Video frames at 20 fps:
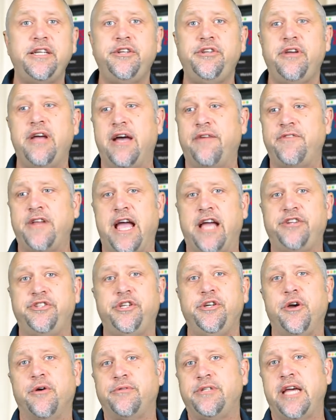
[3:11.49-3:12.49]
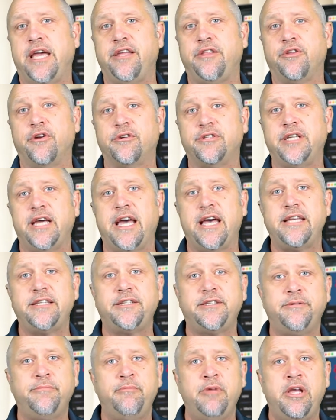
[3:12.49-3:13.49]
and you have to actually go take their
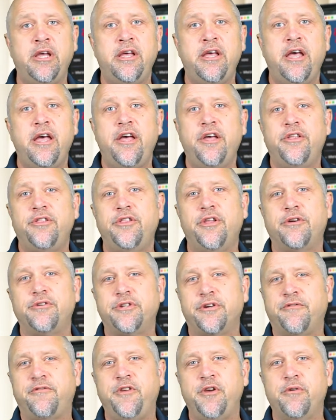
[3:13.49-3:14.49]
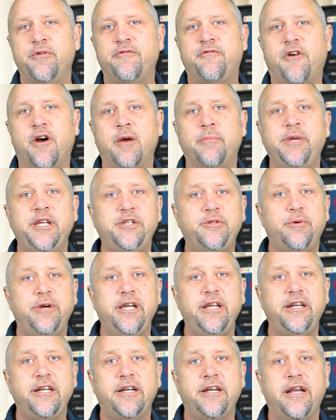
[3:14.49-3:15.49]
test. Those are few and far
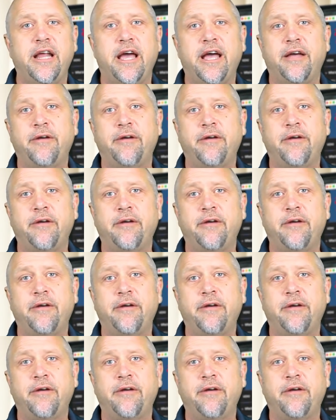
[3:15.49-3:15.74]
between, and